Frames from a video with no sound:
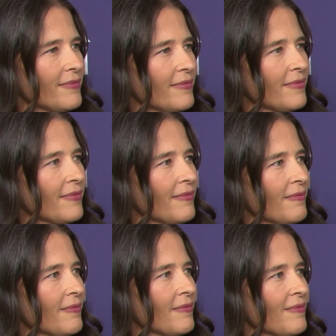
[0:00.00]

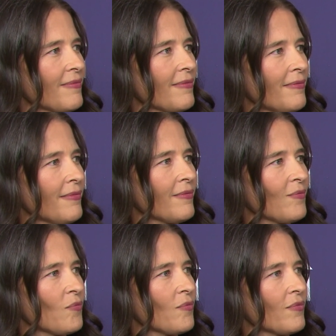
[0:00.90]

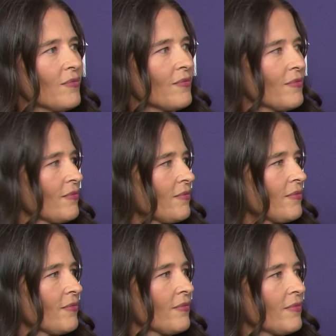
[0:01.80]

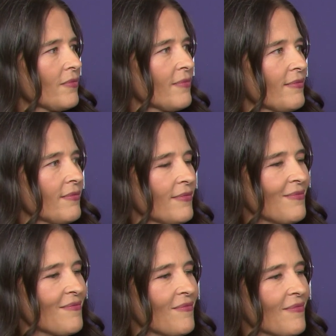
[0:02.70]

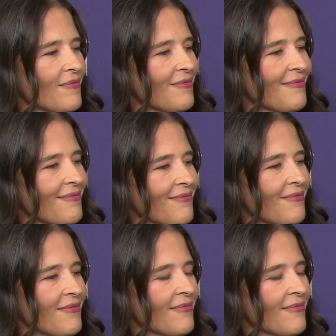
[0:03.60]
No words are spoken by the person on screen.